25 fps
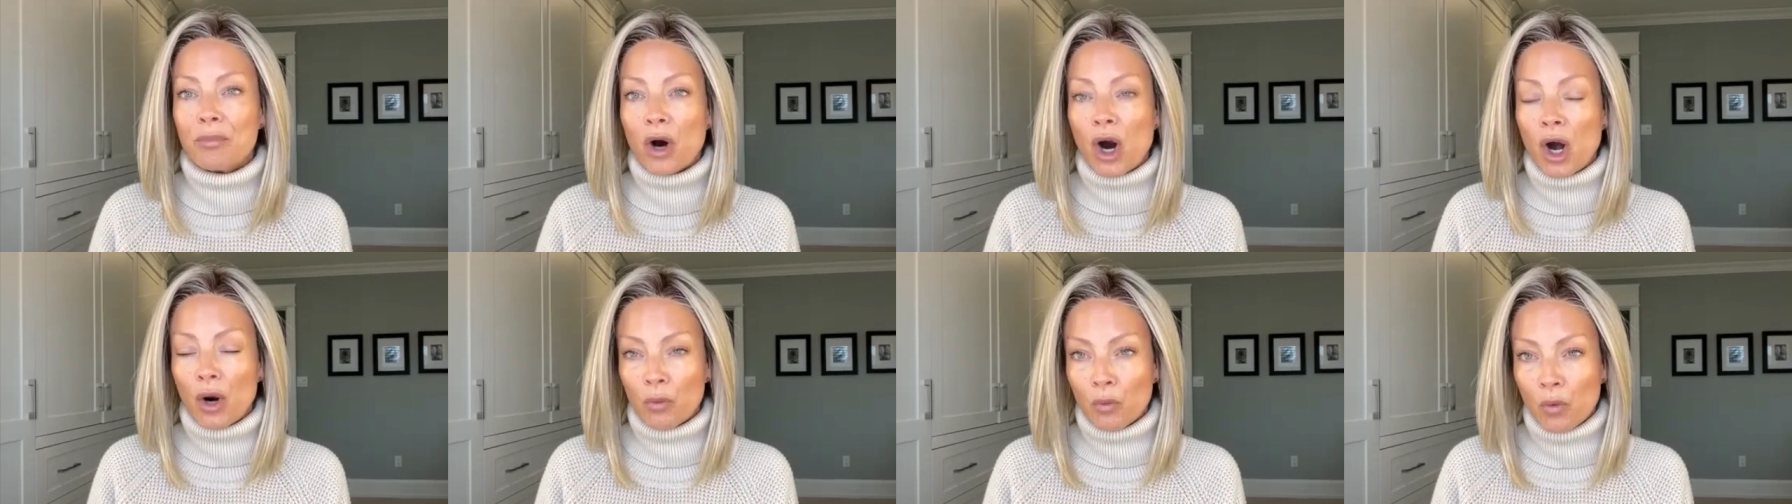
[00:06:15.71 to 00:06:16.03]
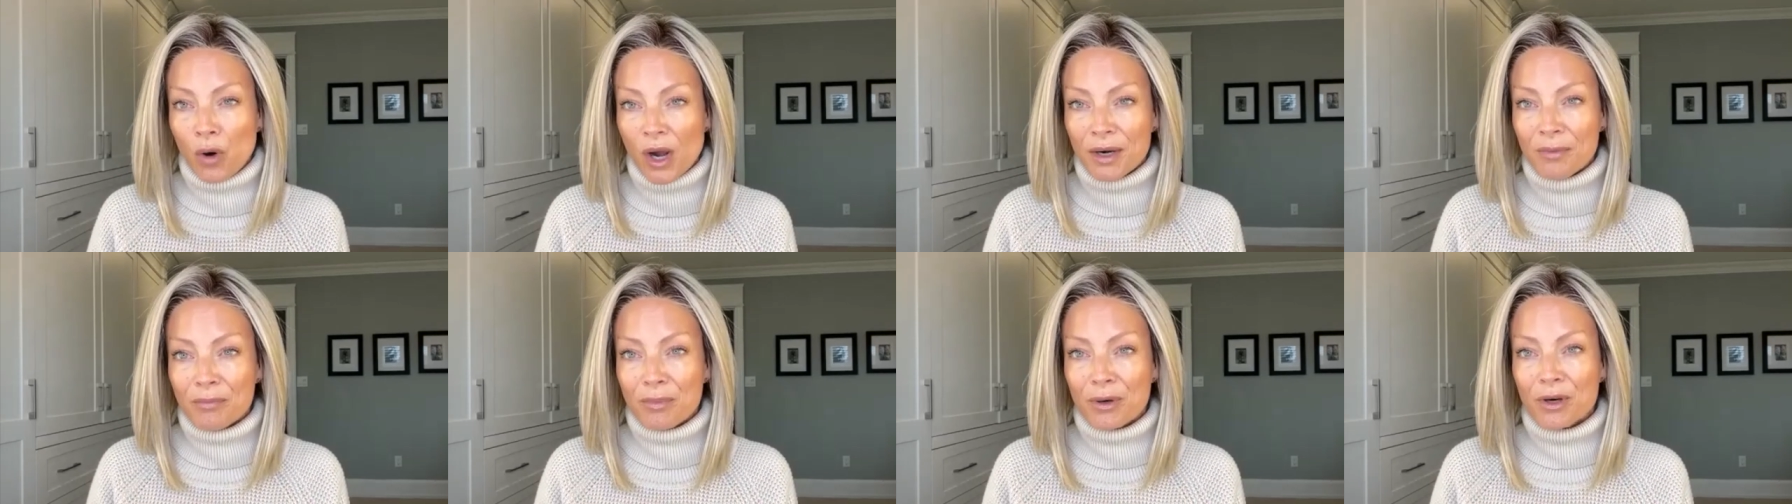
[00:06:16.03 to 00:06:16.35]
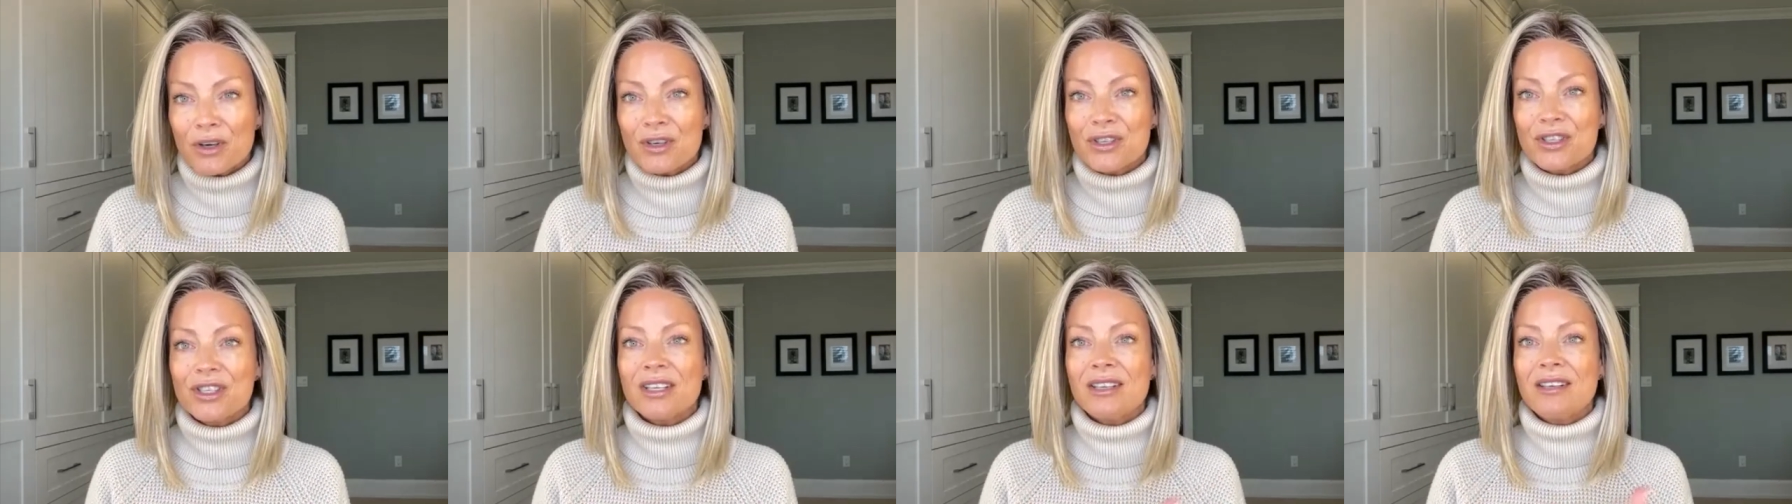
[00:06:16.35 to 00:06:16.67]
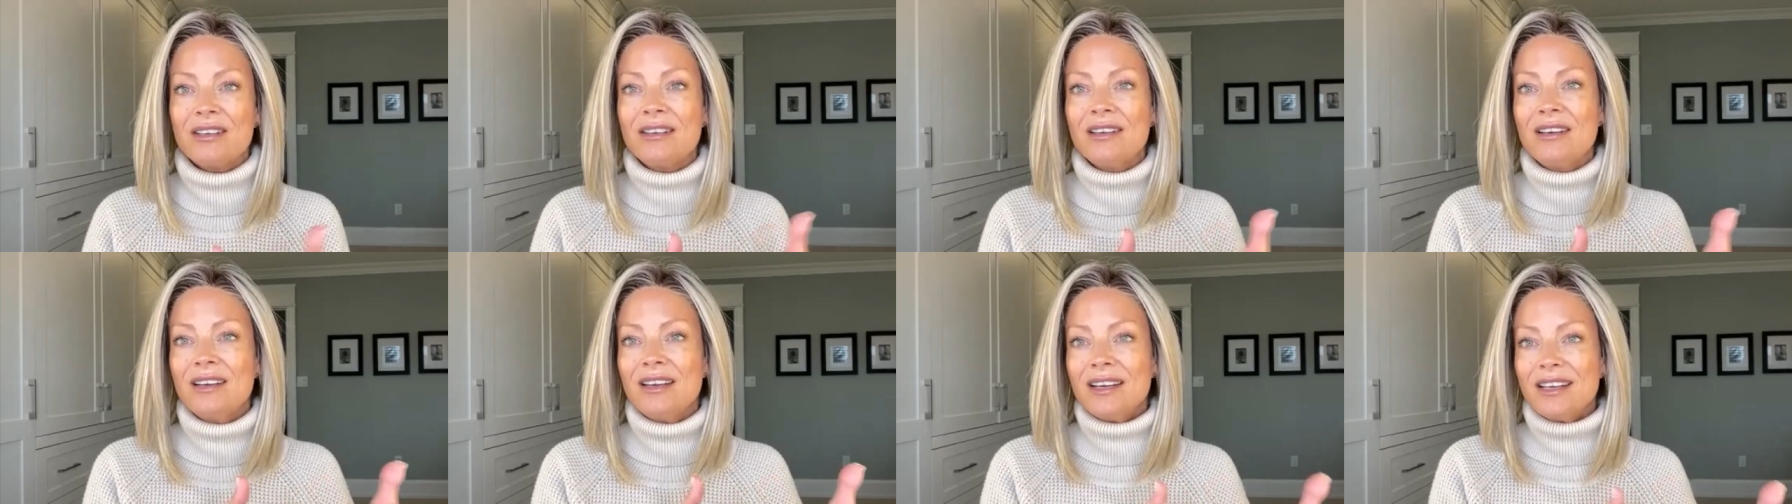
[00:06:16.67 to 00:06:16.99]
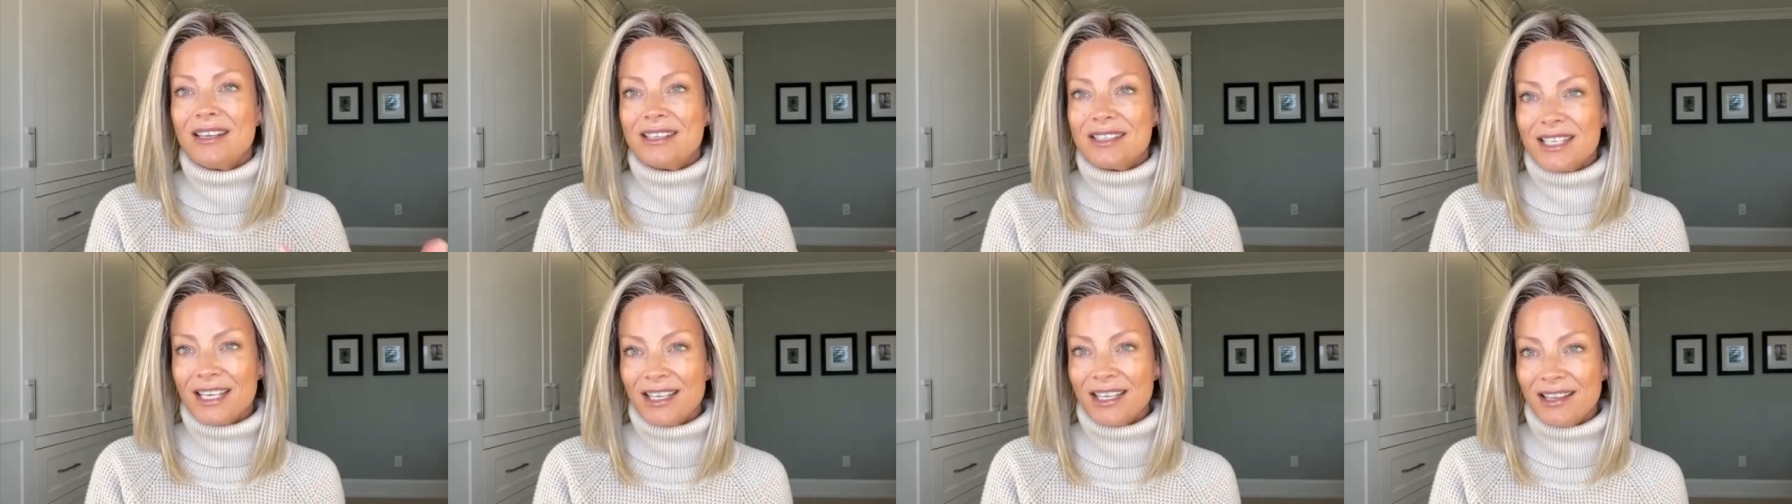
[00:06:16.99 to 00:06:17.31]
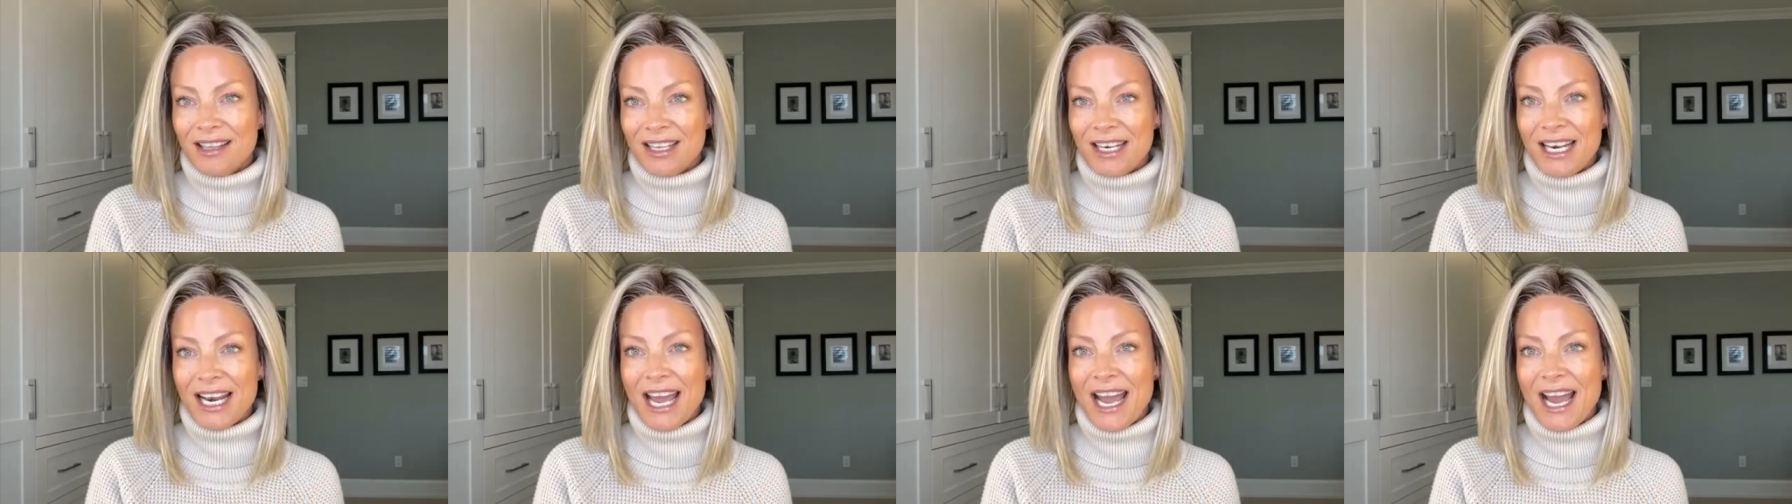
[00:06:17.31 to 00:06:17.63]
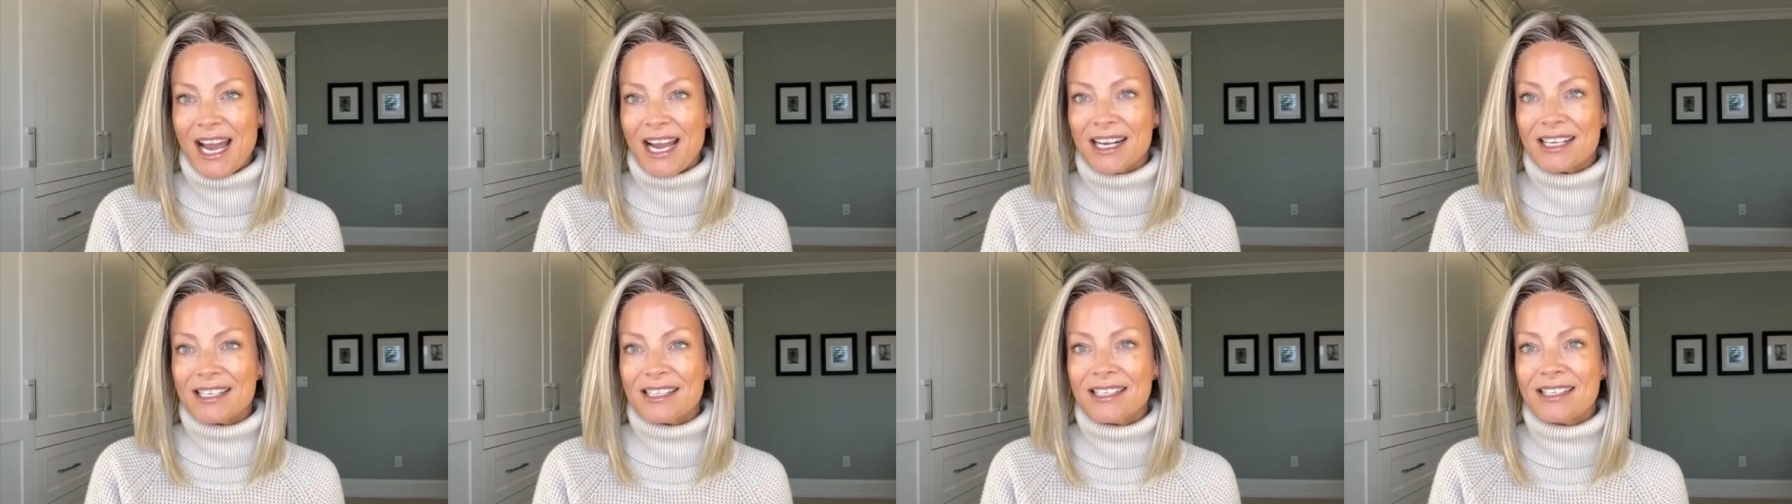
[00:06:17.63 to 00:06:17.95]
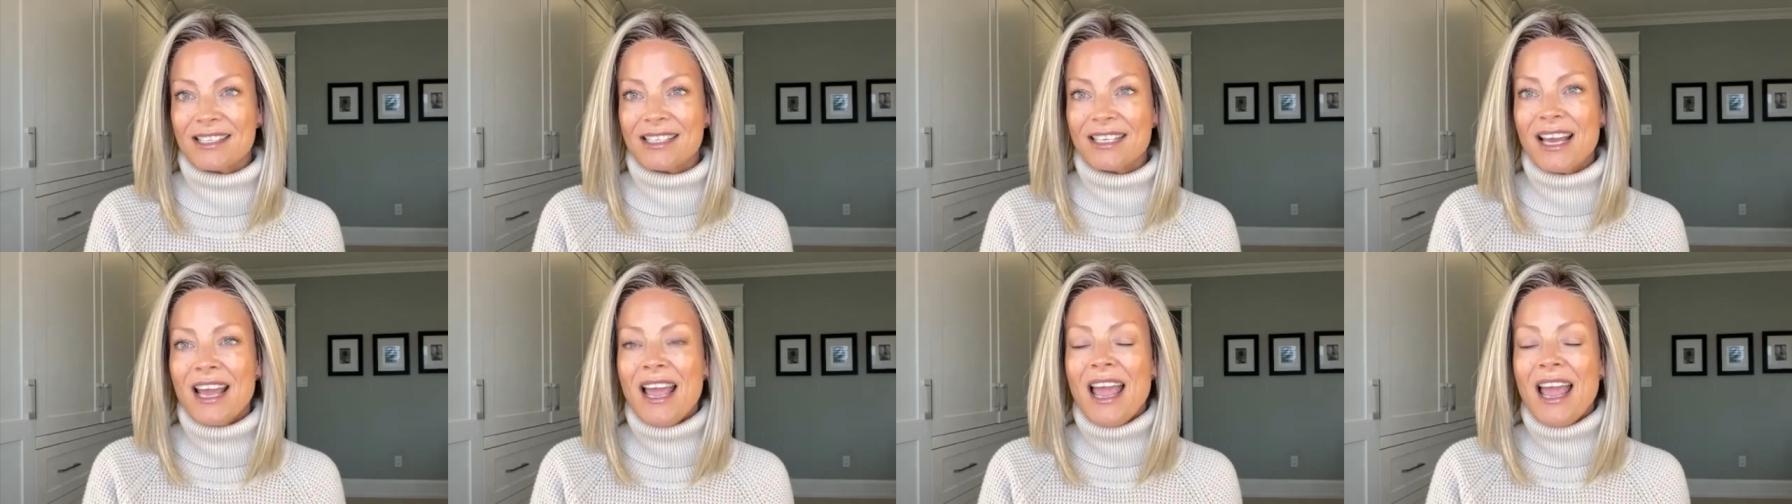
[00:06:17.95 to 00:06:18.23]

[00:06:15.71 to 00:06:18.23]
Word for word: on one person to the next.